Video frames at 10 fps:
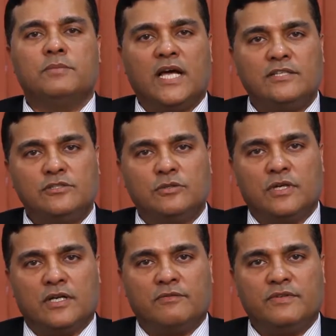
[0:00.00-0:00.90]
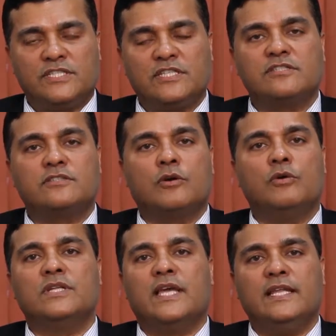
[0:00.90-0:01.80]
blood sugar which is
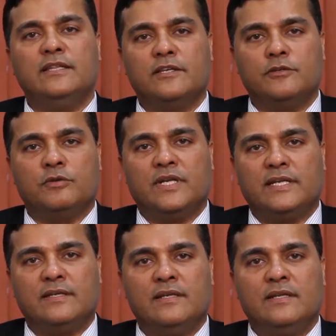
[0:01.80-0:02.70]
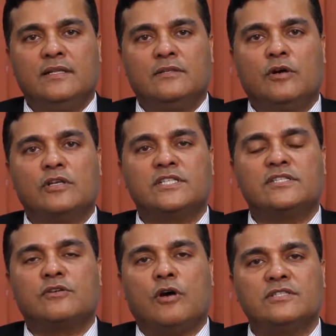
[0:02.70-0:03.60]
thrown in the urine
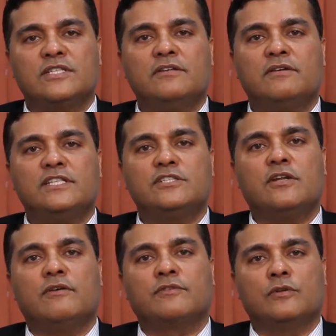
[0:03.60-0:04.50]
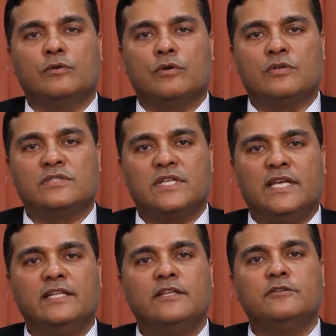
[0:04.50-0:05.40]
causes concentration of glucose
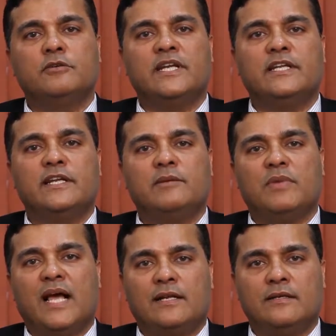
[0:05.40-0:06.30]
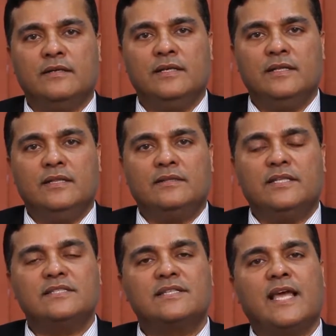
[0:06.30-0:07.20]
in the urinary bladder.
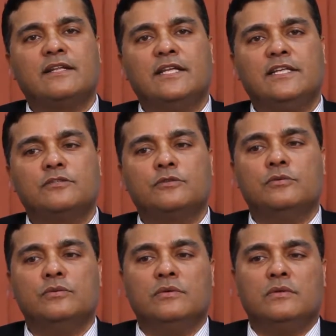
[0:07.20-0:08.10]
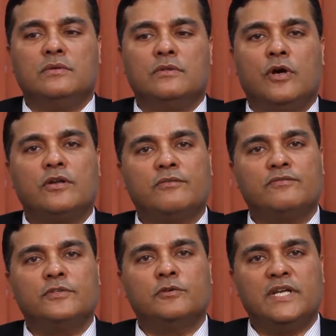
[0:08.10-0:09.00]
This can lead to lot
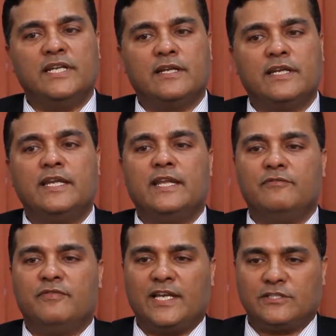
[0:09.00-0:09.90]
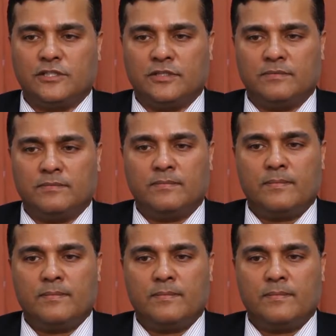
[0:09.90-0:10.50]
of urinary infection.